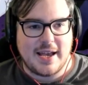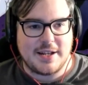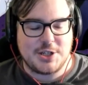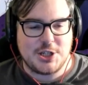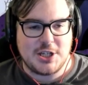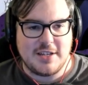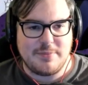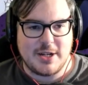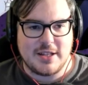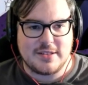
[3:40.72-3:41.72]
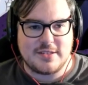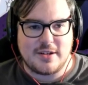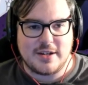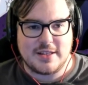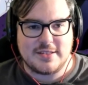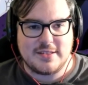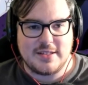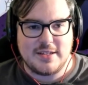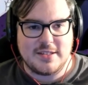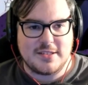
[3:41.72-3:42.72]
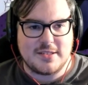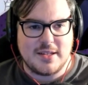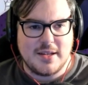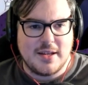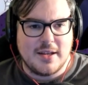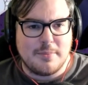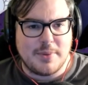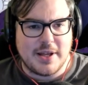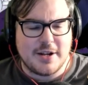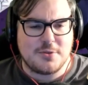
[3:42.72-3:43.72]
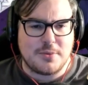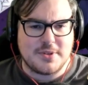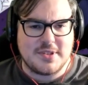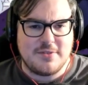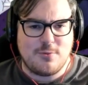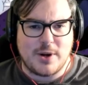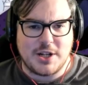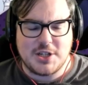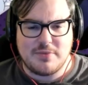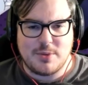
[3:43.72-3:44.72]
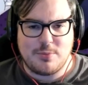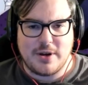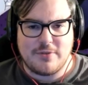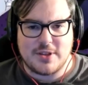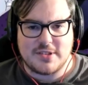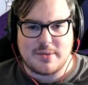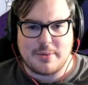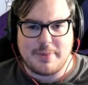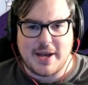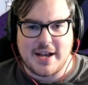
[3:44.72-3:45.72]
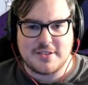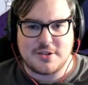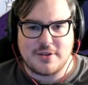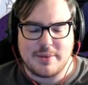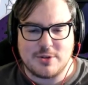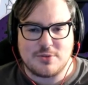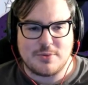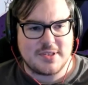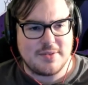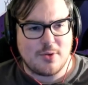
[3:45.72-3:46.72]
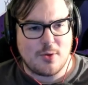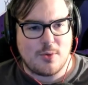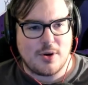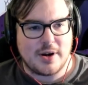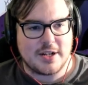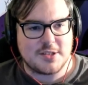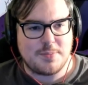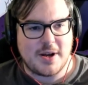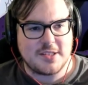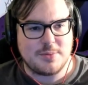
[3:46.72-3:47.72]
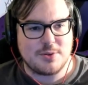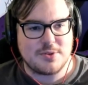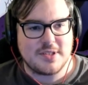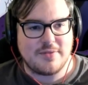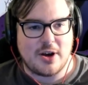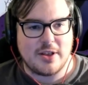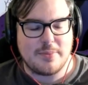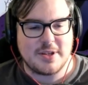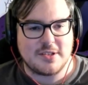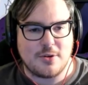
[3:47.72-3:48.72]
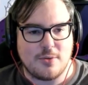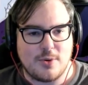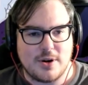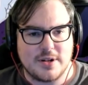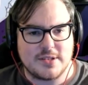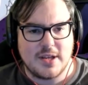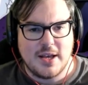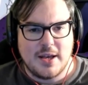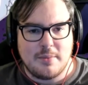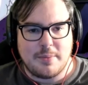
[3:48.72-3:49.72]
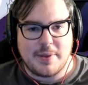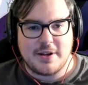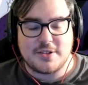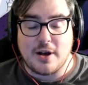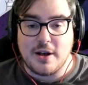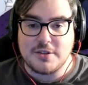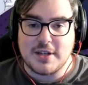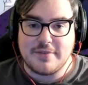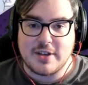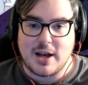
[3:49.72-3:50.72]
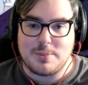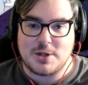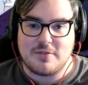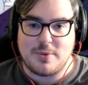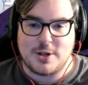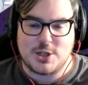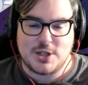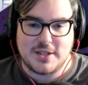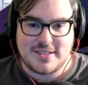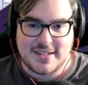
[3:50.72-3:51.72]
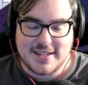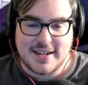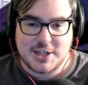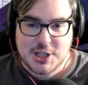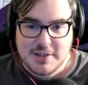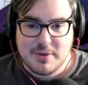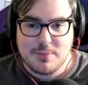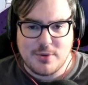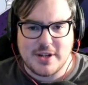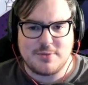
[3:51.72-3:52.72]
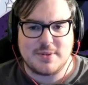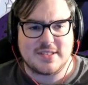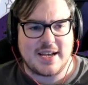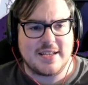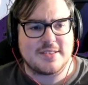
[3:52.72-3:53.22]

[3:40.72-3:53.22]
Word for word: an achievement in Song of the Seas, players will receive 1 achievement point for the summer pass and are able to receive a reward. It is possible to receive all the basic rewards. Players also have the option of purchasing achievement points with sky